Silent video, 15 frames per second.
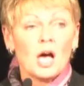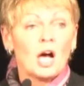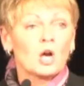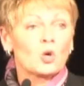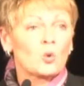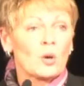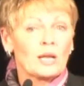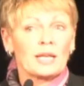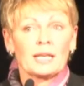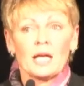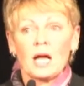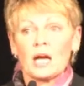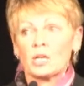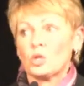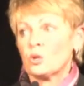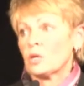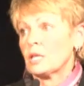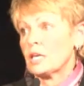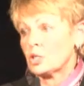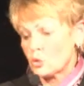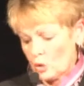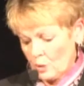a credit on your
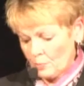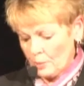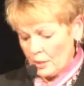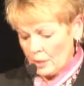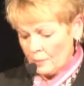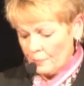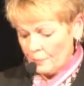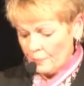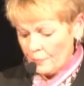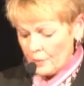electric bill.